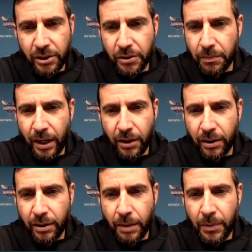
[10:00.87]

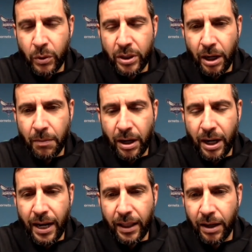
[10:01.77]
decision-maker. I mean, we're talking about
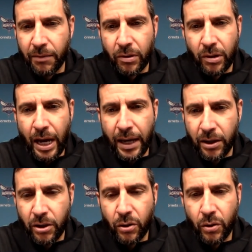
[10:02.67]
a high-level I
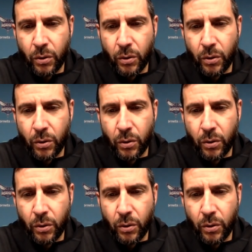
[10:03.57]
Q,